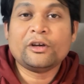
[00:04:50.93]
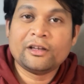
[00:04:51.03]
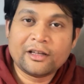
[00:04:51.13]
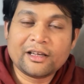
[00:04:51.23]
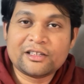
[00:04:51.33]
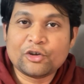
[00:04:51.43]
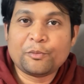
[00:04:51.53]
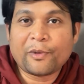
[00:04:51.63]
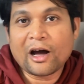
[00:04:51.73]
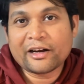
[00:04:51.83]
in case your
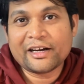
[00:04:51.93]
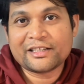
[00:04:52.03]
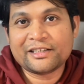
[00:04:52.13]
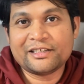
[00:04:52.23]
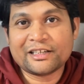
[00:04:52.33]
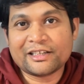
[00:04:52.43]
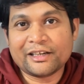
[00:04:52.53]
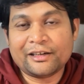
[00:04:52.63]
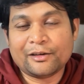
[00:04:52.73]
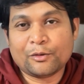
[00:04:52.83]
PAR gets
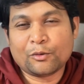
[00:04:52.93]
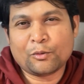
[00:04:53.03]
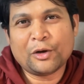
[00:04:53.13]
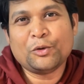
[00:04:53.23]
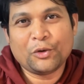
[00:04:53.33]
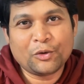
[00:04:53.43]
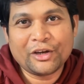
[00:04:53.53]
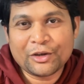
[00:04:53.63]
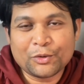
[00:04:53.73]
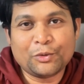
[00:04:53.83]
rejected, what do you
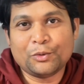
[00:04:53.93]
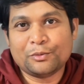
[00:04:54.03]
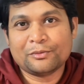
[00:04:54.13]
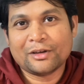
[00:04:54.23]
need to do?